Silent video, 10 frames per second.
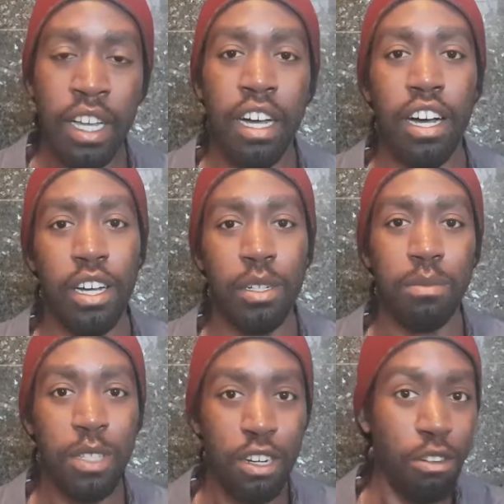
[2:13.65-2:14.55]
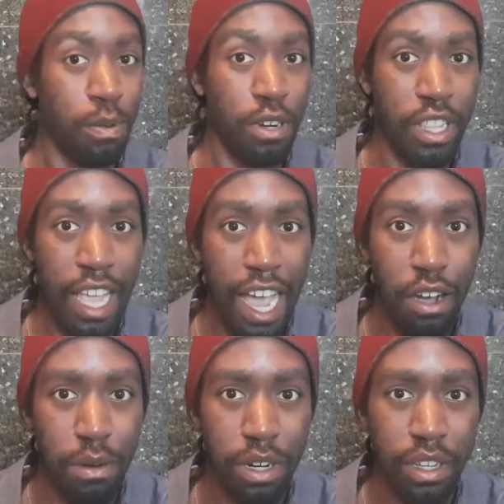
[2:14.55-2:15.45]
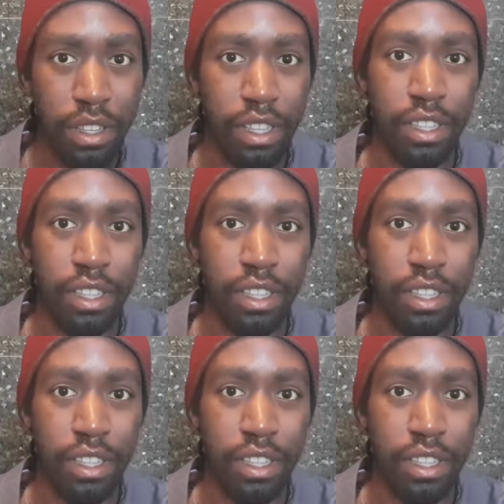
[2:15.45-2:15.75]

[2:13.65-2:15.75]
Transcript: per the hour?